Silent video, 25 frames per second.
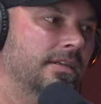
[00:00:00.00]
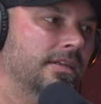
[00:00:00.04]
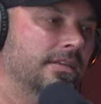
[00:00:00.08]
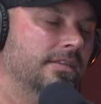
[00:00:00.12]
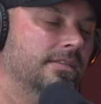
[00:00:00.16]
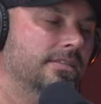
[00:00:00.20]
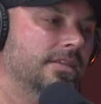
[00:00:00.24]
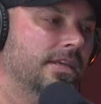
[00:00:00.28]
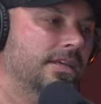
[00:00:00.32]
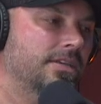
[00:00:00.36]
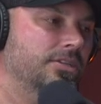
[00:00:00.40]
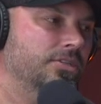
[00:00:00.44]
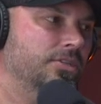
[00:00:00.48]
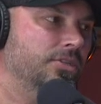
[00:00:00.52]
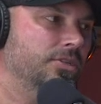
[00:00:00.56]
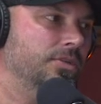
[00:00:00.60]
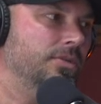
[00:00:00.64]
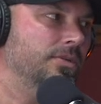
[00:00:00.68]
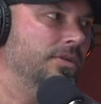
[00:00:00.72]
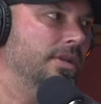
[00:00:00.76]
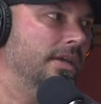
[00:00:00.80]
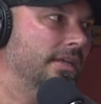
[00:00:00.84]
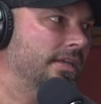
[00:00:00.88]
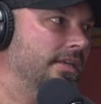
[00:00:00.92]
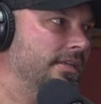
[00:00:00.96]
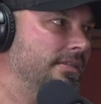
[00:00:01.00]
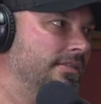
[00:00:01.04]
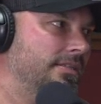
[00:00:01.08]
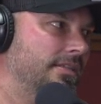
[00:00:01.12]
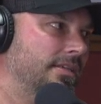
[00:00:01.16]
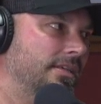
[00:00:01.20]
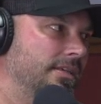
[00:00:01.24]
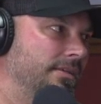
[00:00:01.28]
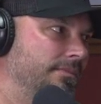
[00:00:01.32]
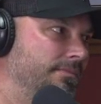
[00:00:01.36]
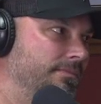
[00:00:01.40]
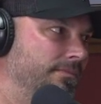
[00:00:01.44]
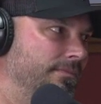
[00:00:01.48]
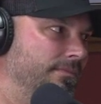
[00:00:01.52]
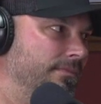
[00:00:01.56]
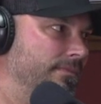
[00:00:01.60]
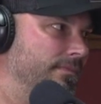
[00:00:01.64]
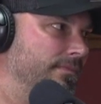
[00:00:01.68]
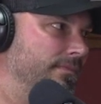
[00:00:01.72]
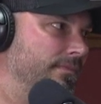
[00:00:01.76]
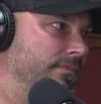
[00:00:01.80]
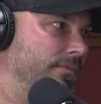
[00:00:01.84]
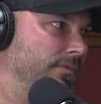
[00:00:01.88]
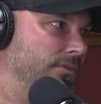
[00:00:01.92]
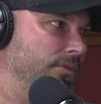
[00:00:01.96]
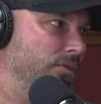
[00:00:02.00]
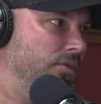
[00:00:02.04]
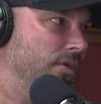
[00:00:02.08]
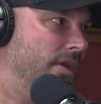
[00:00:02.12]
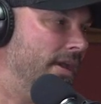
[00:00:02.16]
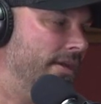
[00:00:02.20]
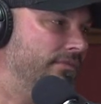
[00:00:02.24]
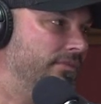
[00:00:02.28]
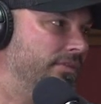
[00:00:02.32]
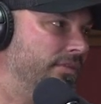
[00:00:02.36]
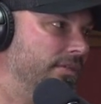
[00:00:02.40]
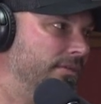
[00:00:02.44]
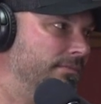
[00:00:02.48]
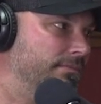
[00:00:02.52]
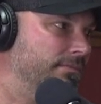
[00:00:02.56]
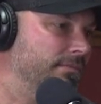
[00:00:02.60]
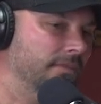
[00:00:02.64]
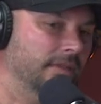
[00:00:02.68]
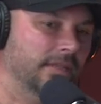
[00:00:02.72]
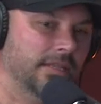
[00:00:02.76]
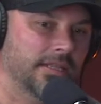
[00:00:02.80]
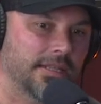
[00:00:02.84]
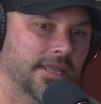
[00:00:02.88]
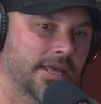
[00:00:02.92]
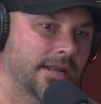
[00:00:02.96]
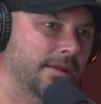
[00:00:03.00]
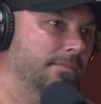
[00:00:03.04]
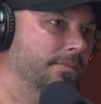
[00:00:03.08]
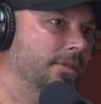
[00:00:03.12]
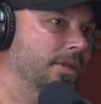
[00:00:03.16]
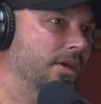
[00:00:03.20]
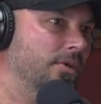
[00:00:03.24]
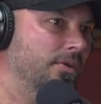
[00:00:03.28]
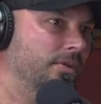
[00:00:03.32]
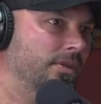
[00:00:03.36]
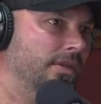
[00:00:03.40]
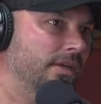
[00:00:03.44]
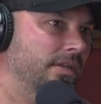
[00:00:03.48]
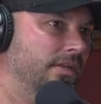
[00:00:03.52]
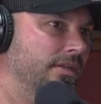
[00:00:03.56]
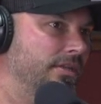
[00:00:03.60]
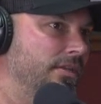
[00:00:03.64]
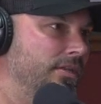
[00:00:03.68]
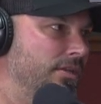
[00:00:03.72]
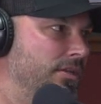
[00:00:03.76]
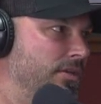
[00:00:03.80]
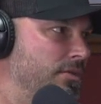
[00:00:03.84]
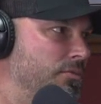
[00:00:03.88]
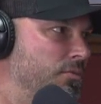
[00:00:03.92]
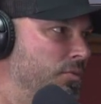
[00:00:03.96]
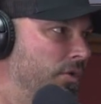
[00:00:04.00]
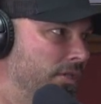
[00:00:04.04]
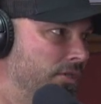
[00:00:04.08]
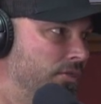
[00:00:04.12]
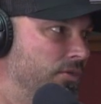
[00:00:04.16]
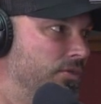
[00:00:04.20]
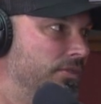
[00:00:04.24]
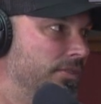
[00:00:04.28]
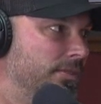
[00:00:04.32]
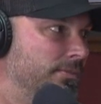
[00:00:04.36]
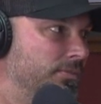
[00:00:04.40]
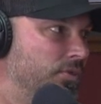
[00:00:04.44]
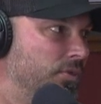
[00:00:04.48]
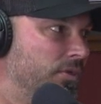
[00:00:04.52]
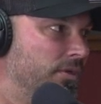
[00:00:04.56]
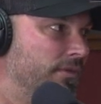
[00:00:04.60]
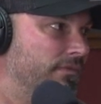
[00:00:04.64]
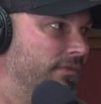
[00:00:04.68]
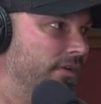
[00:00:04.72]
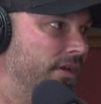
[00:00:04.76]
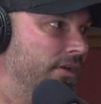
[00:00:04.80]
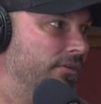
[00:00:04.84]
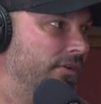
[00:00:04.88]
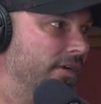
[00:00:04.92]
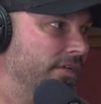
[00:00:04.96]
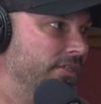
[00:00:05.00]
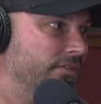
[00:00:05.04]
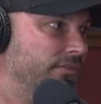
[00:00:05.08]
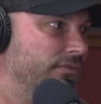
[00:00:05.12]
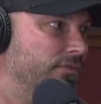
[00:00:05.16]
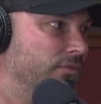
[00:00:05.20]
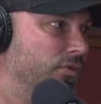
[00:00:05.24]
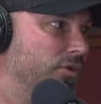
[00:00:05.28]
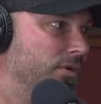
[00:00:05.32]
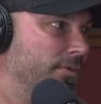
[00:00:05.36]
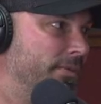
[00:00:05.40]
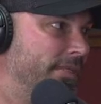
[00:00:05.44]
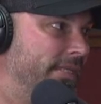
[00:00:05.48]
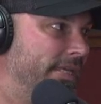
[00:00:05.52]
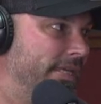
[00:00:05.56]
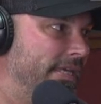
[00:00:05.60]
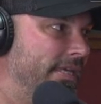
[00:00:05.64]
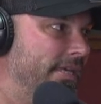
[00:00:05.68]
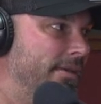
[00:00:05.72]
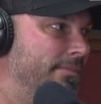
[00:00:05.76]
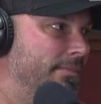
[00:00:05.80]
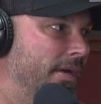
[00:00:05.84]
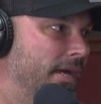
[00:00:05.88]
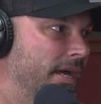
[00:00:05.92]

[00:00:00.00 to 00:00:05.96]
Now, to St. Jude, I guess you have to let them know that you want to do some sort of fundraiser for them, and they get